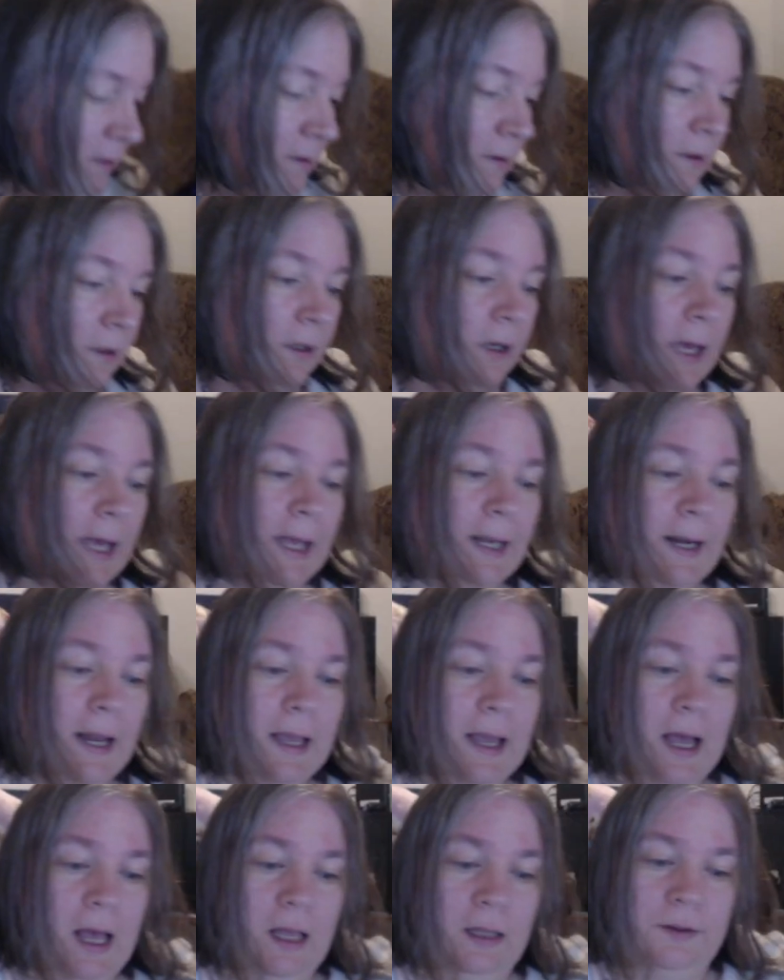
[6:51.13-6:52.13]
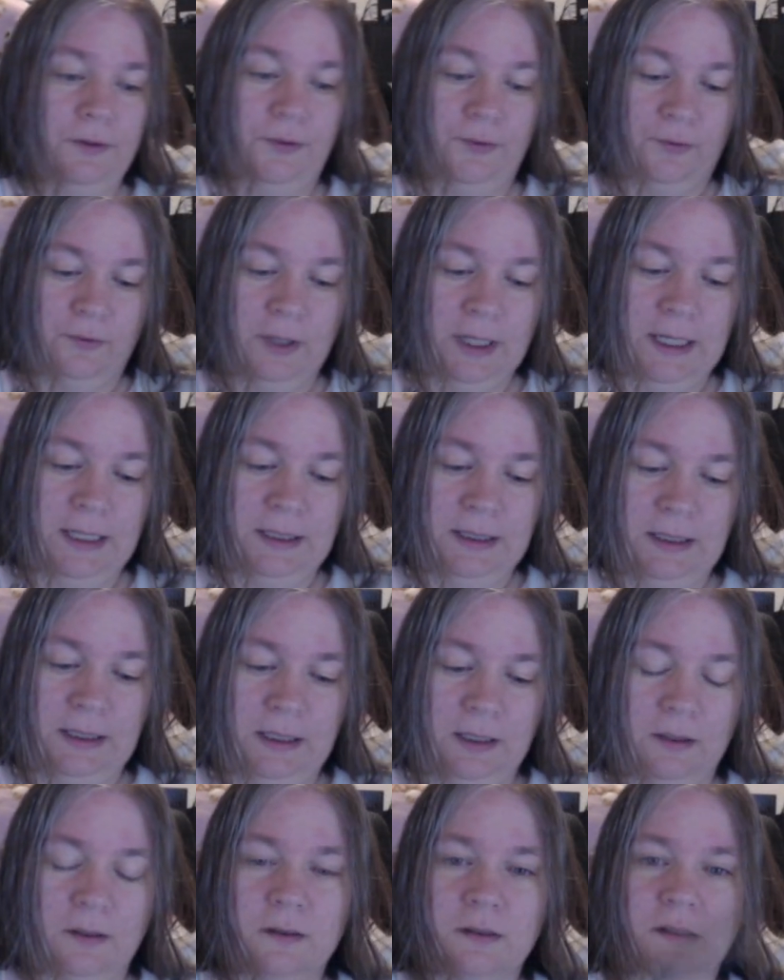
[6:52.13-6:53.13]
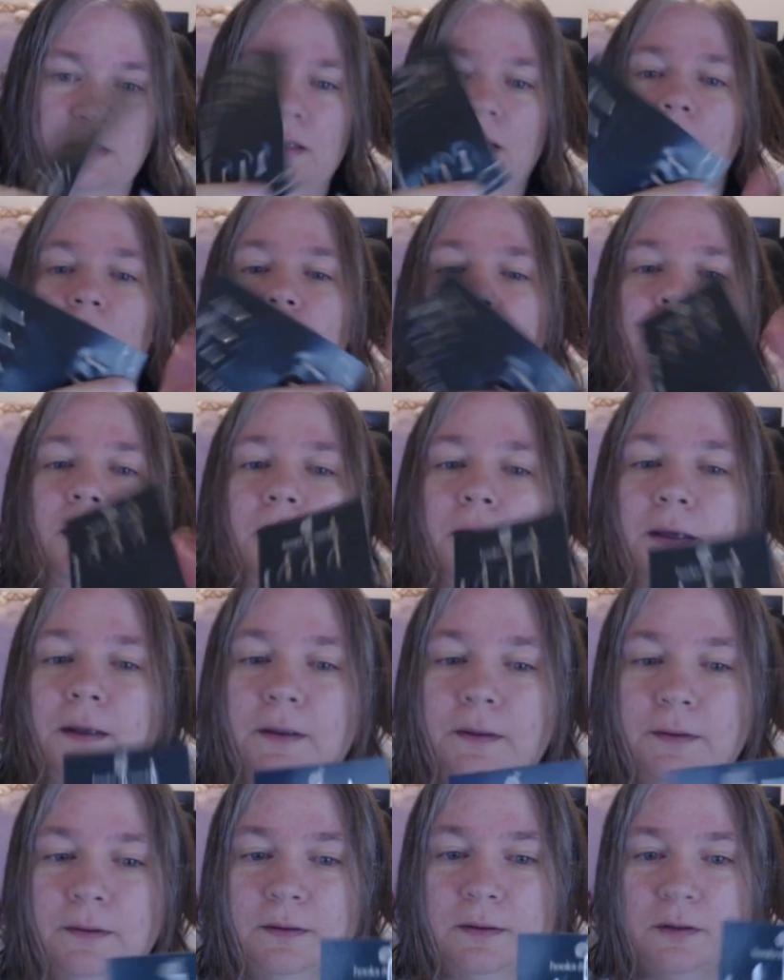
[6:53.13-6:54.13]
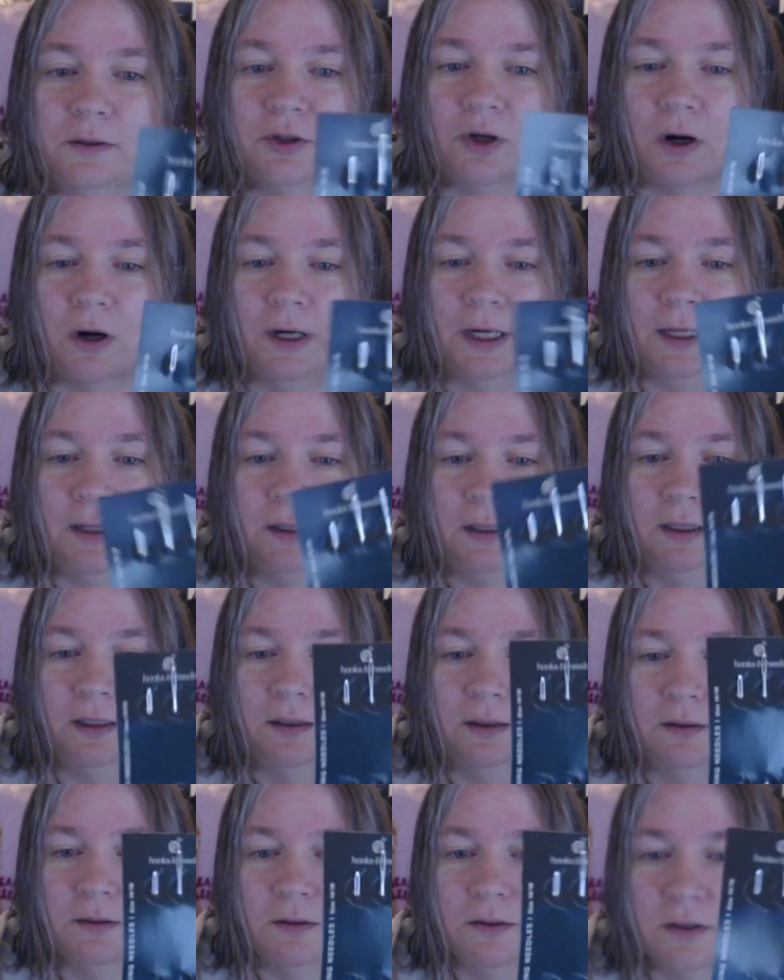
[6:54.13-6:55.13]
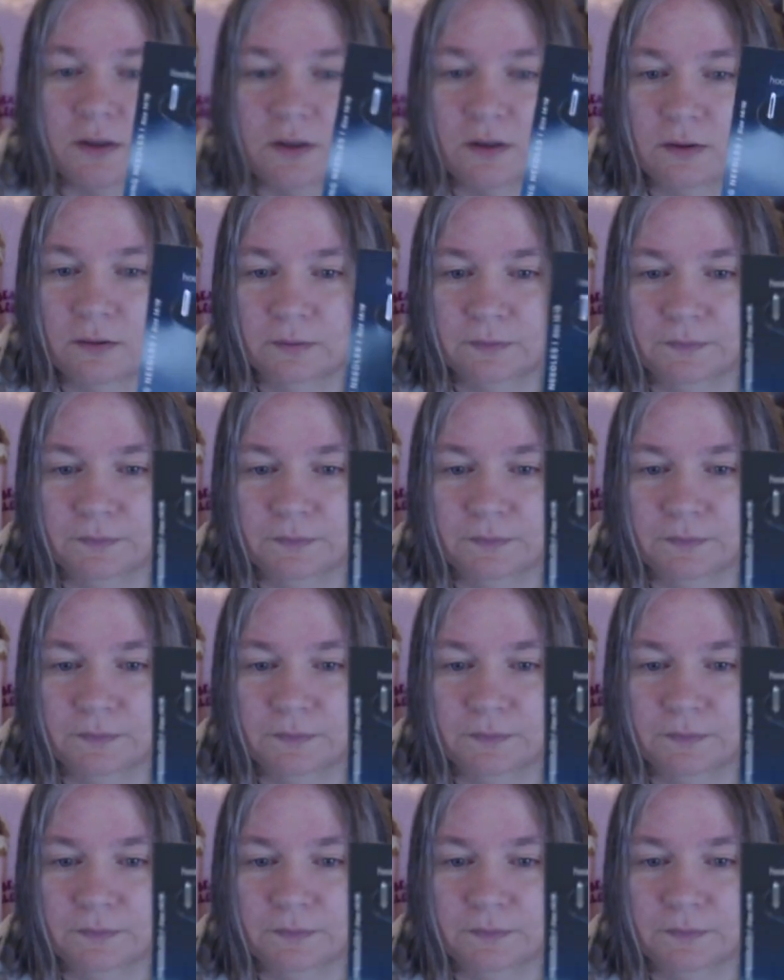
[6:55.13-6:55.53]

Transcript: And I got 3 needles, darning needles.